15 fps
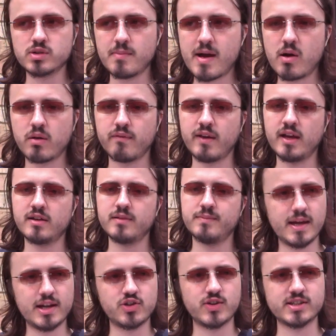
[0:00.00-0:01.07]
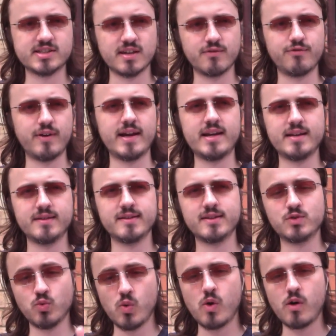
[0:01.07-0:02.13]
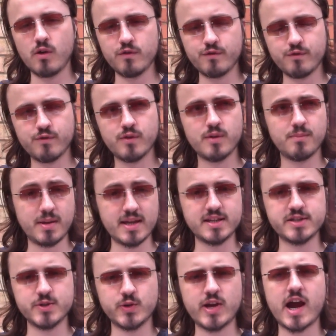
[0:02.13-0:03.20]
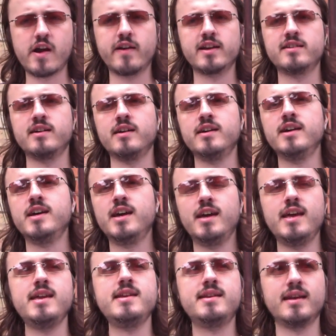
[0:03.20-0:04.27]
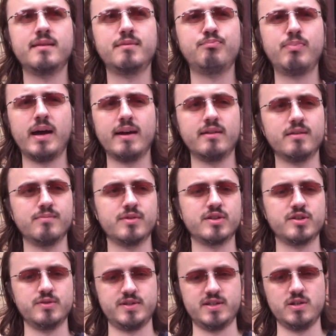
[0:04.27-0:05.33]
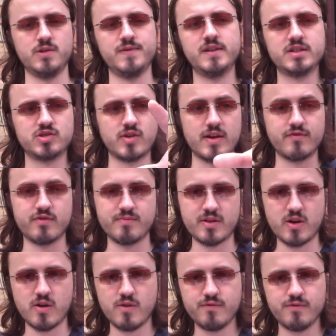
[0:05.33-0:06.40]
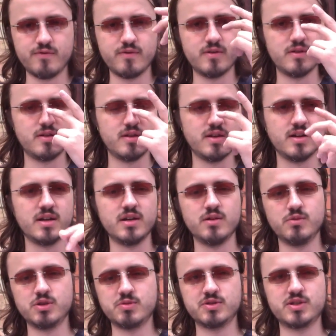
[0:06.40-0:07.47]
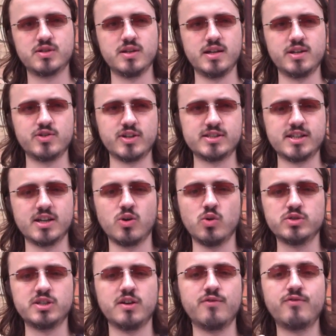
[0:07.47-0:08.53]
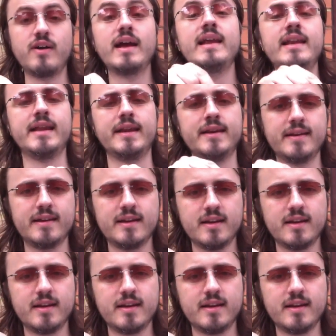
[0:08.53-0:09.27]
them out of it. Interesting, Phelan the dwarf, Pete's new character, he did pay them the 2 silver straight from the off, which was interesting. Also, Phelan